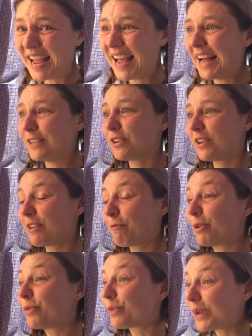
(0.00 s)
And so as I've
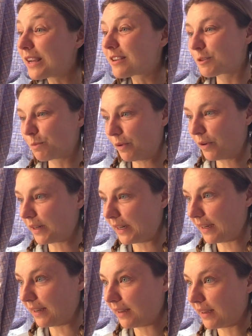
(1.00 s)
been
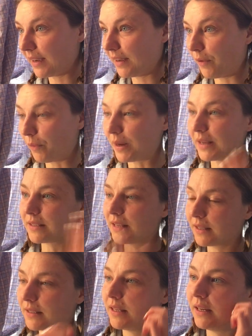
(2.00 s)
re-exploring and
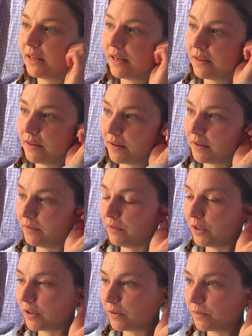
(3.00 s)
reassessing and,
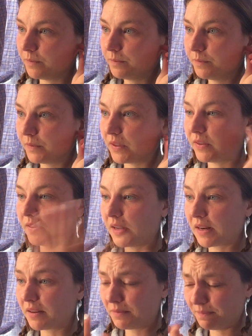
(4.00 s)
you know,
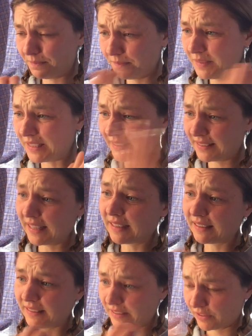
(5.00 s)
succinct,
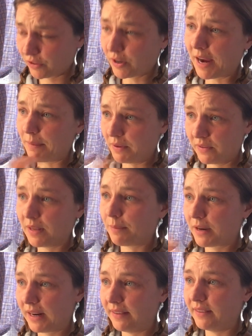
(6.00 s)
succinctly describing,
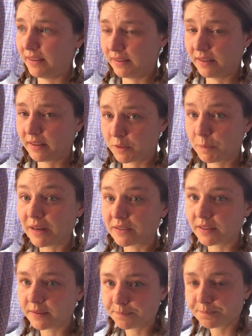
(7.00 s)
summarizing,
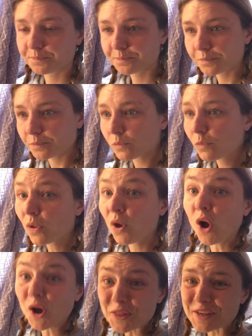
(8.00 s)
expressing
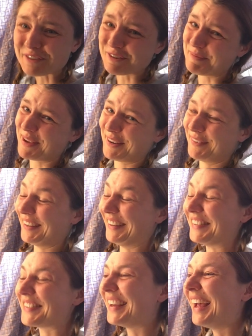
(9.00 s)
all the different
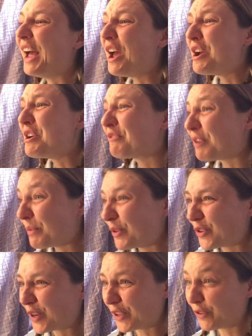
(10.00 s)
benefits from the
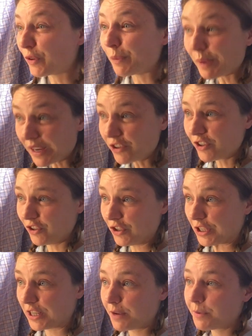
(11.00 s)
transformation
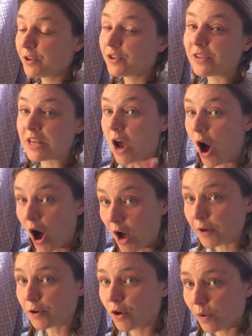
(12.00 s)
journey, which is the
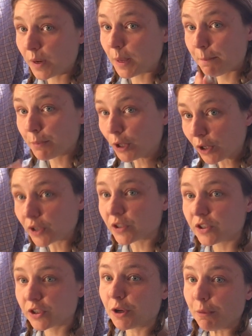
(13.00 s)
ongoing
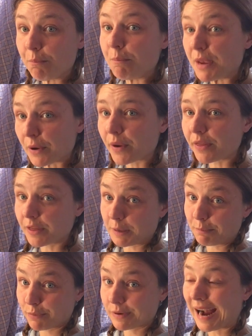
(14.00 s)
personal
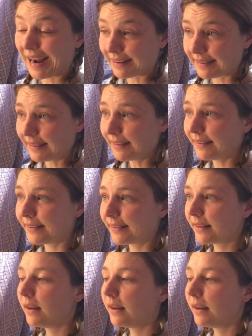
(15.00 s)
mirrorthon practice,